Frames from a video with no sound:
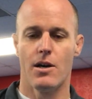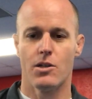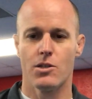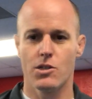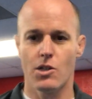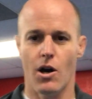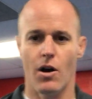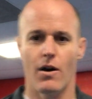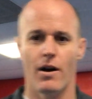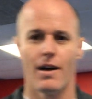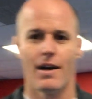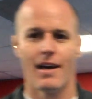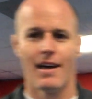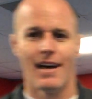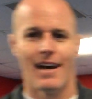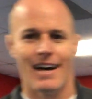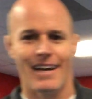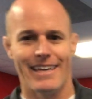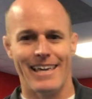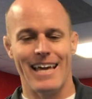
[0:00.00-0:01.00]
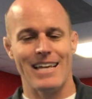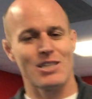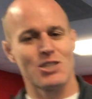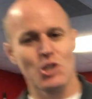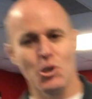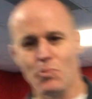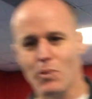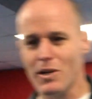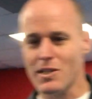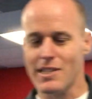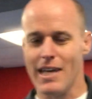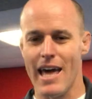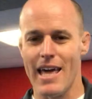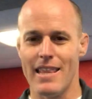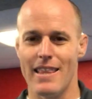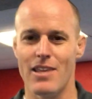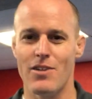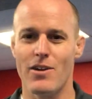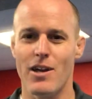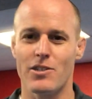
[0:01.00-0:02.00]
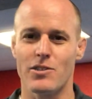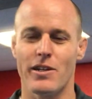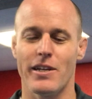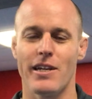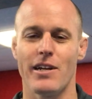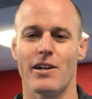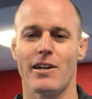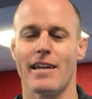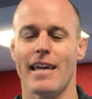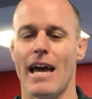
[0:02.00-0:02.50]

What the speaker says: So, again, super excited that you guys are here.